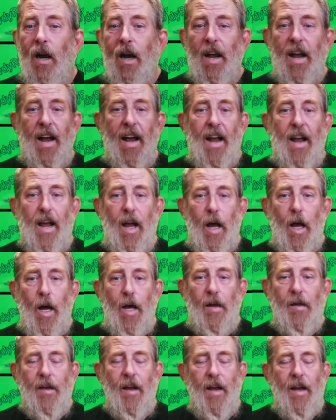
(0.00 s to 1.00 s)

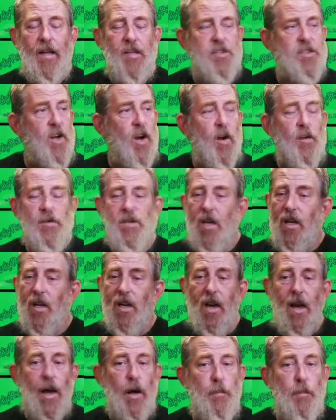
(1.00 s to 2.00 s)
and it solves a
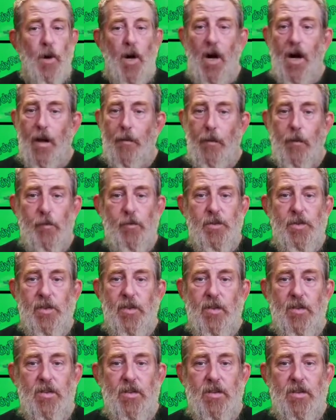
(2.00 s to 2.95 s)
lot of problems.